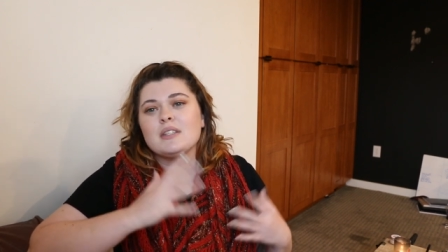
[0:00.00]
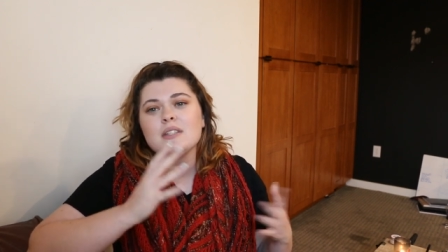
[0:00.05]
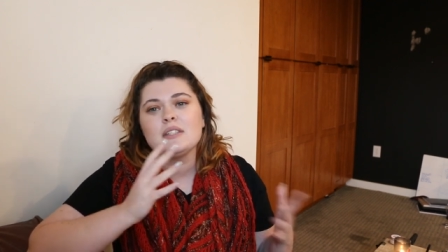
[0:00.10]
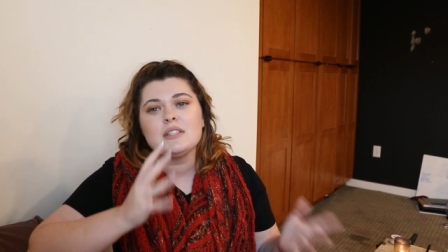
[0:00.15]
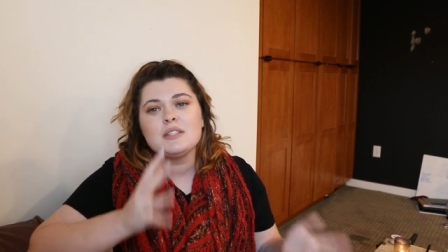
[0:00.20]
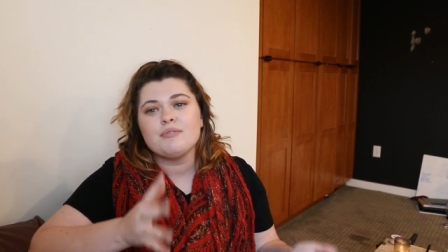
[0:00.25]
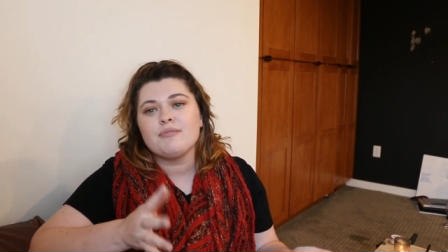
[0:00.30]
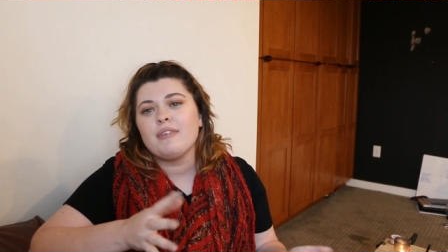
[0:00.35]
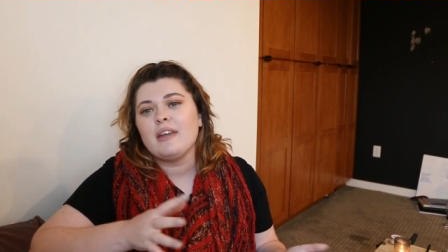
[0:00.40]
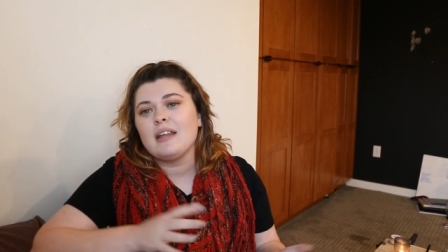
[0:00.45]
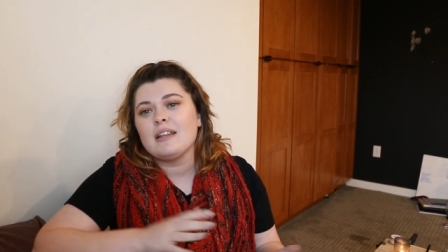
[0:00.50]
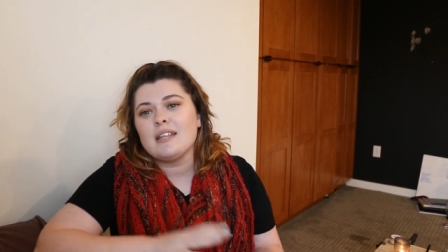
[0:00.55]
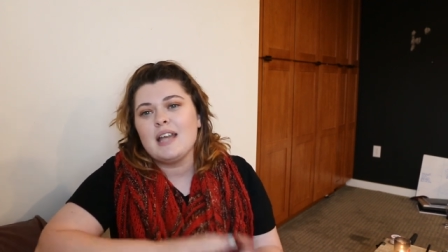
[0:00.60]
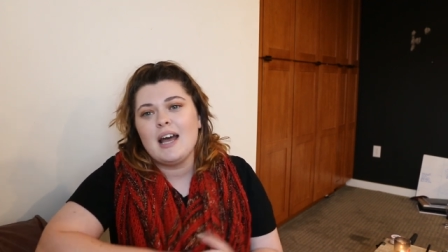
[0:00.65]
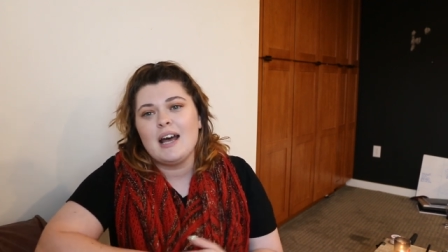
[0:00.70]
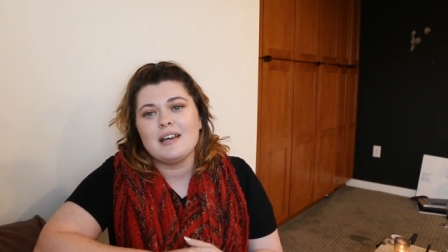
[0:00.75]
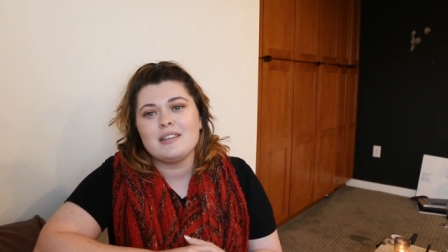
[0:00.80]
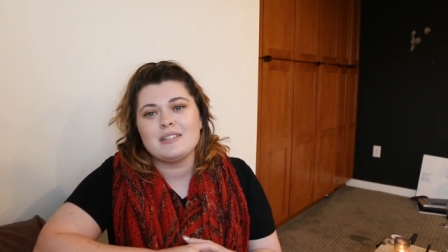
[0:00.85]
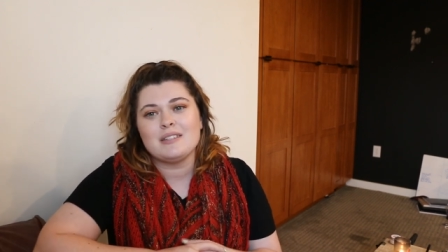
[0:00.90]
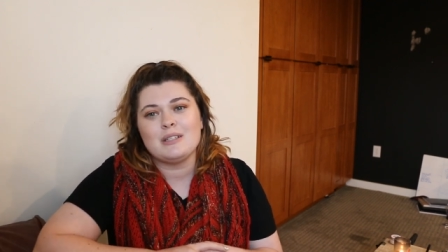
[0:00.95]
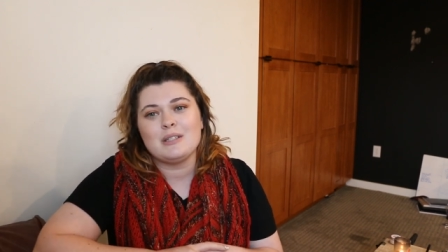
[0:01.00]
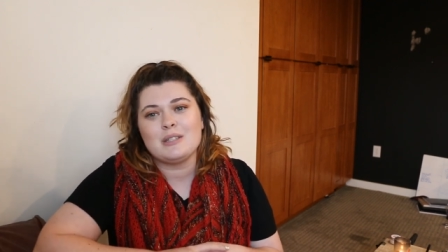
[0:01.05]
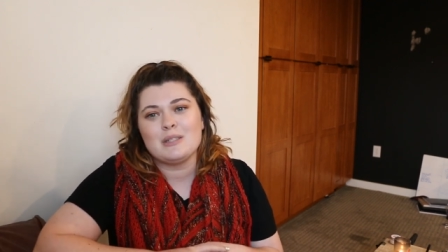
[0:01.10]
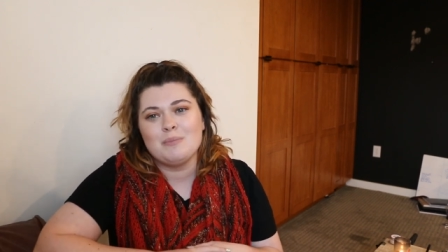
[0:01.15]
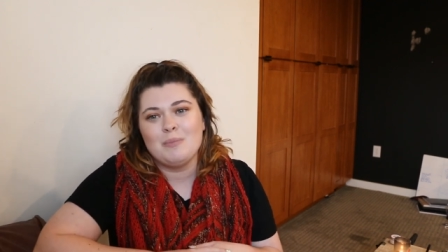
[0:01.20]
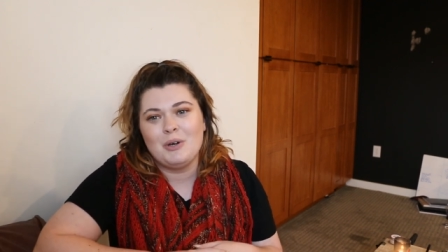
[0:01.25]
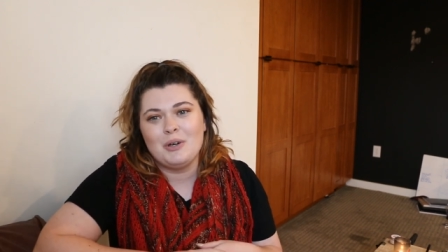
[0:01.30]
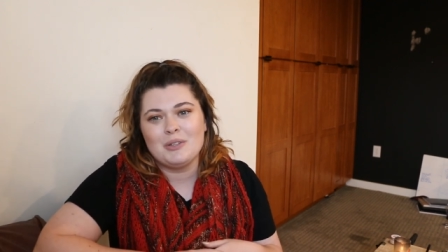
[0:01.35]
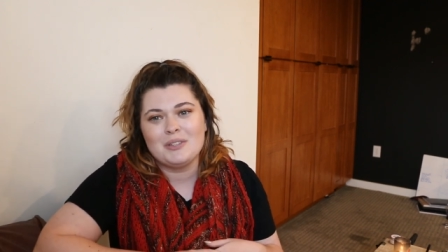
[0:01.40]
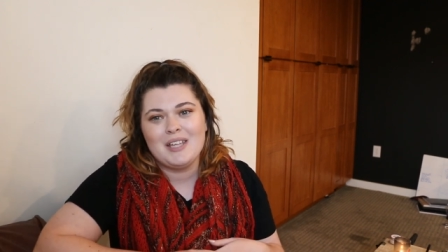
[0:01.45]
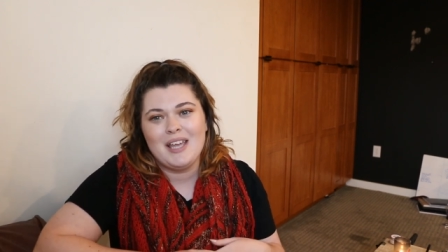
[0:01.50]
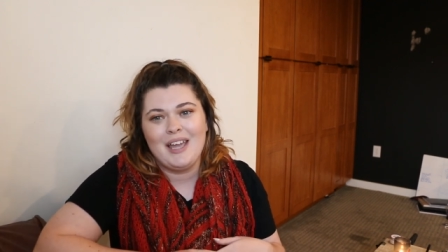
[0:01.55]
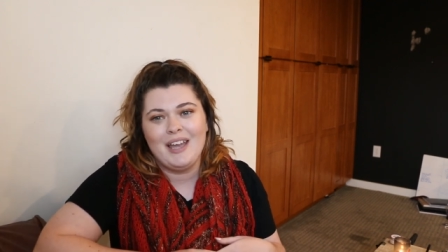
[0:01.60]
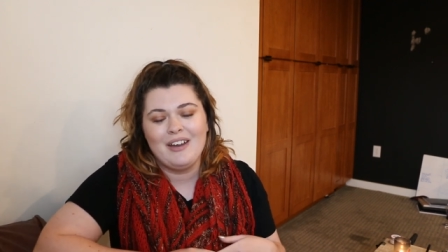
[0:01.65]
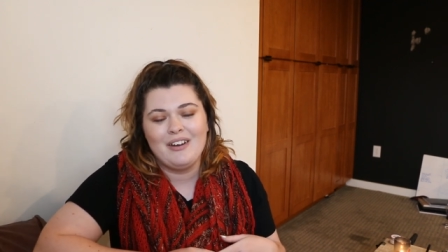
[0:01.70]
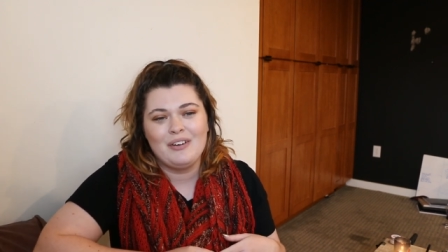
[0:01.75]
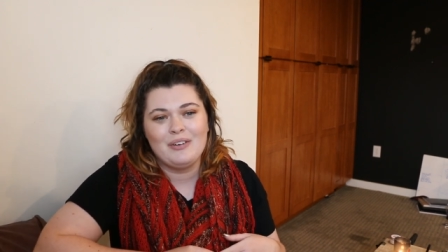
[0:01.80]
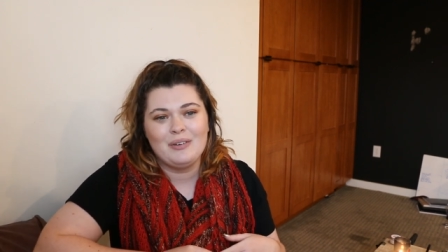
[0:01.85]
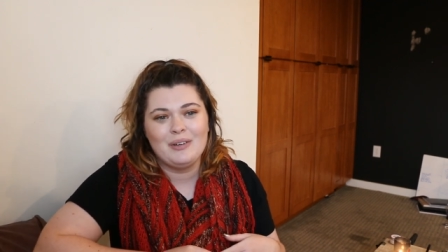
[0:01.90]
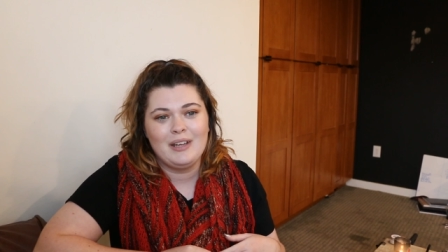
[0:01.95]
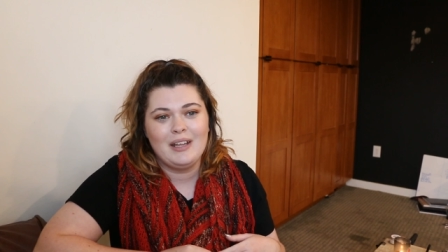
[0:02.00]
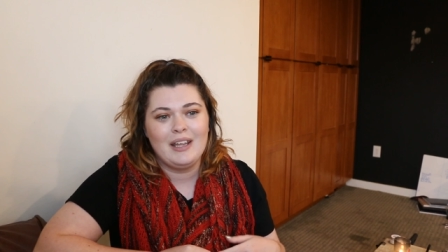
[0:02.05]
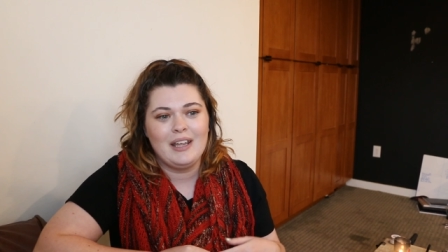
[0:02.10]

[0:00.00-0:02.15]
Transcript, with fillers: It's a fantastic small town,